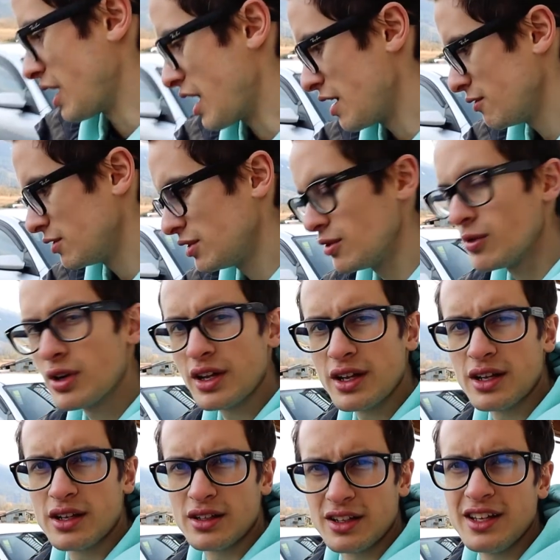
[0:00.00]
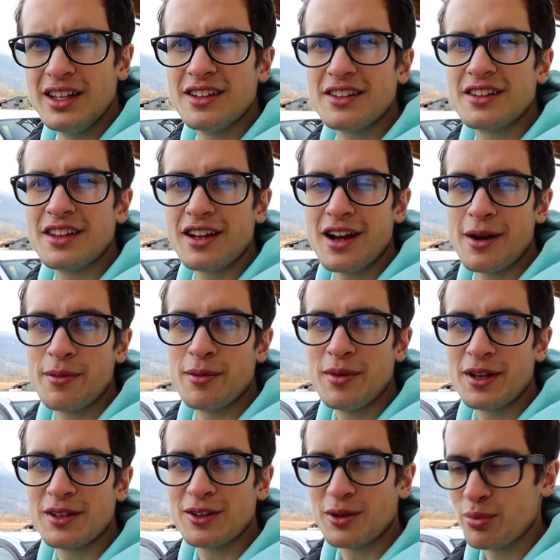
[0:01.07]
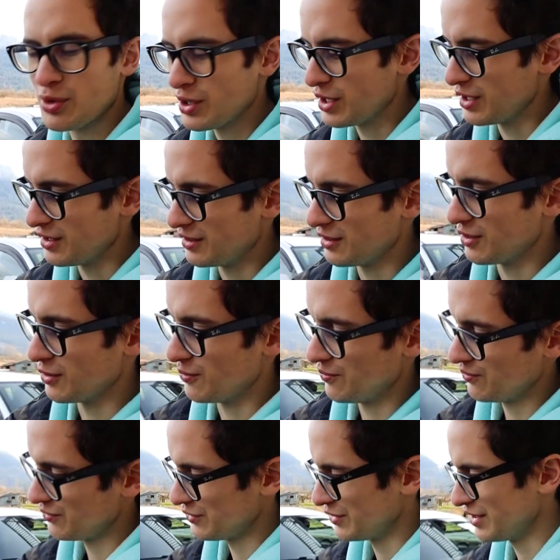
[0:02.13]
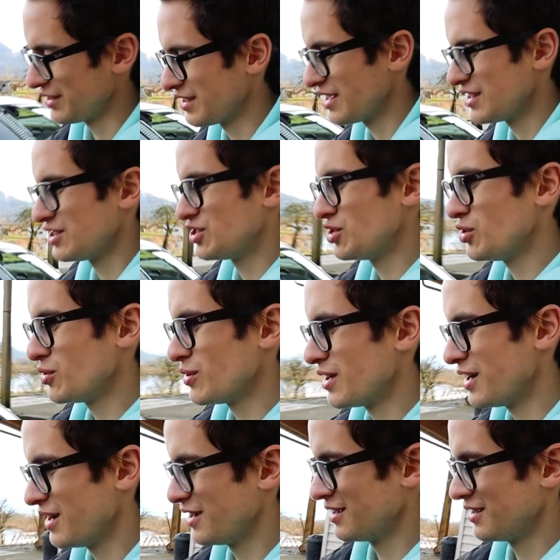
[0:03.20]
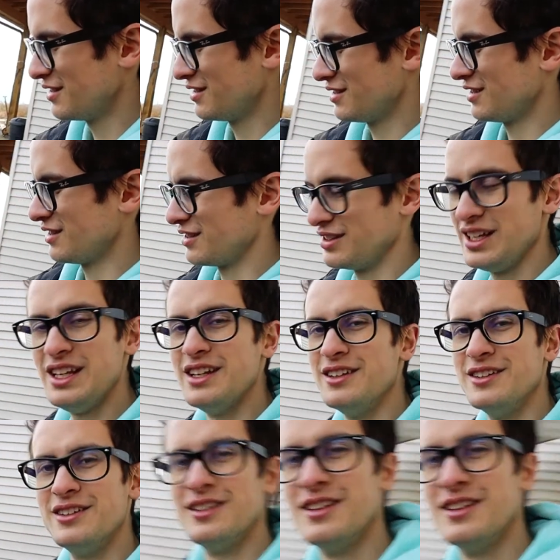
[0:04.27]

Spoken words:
I really want to clean this thing up and make it look pretty. So let's get to cleaning.